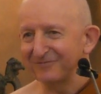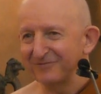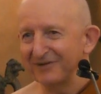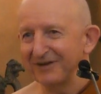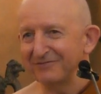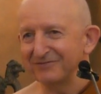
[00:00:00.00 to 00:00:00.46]

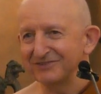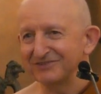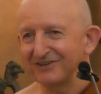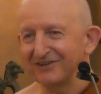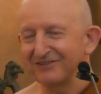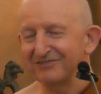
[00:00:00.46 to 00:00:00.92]

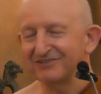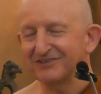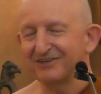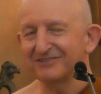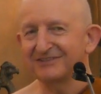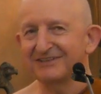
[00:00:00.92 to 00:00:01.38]

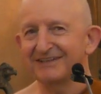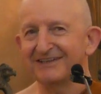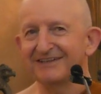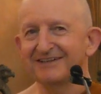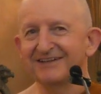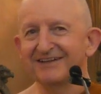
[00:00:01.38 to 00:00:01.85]
resulting
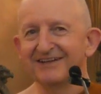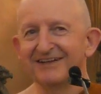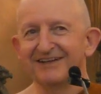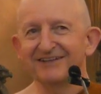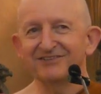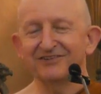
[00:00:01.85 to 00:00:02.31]
in
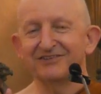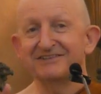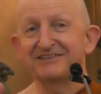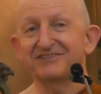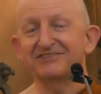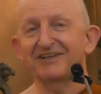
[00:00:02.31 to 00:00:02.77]
sort of
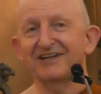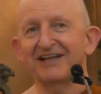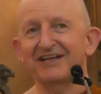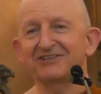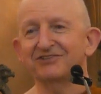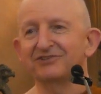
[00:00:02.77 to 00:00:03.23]
a
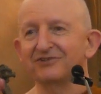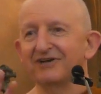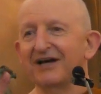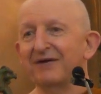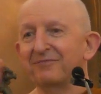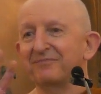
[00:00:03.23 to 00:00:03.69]
disconnection
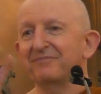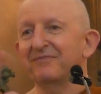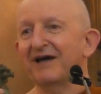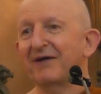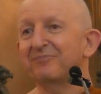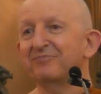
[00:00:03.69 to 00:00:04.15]
or
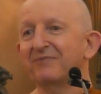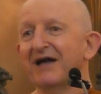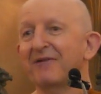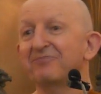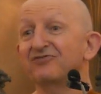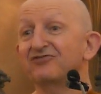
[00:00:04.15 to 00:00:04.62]

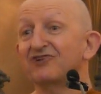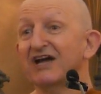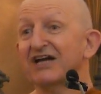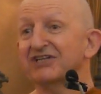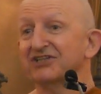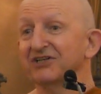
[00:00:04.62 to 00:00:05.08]

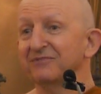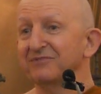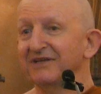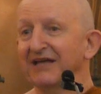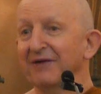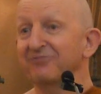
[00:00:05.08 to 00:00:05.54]
abstraction,
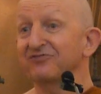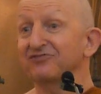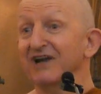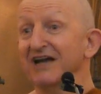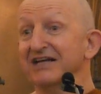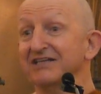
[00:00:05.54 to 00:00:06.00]
being
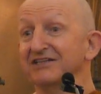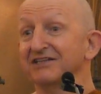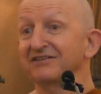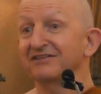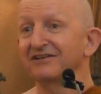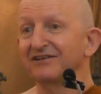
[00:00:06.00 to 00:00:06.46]

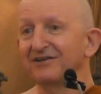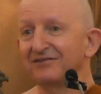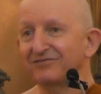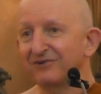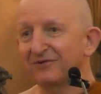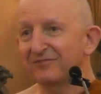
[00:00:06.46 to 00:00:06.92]
abstracted
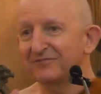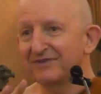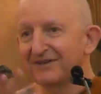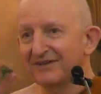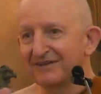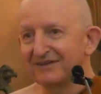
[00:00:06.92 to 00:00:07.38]
from
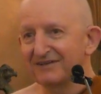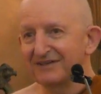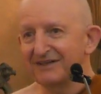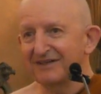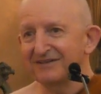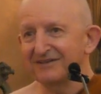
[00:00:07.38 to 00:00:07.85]

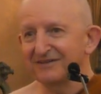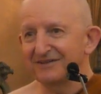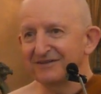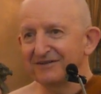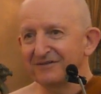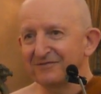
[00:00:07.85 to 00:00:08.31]
the
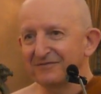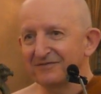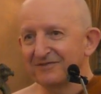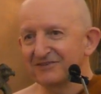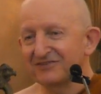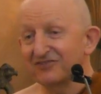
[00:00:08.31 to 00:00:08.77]

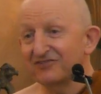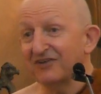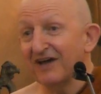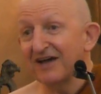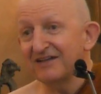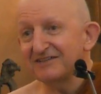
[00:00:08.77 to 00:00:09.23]

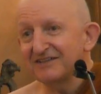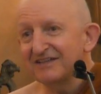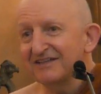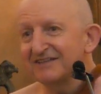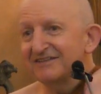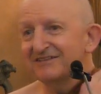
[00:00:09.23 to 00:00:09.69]

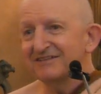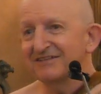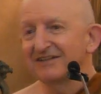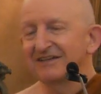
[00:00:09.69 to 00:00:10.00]
society and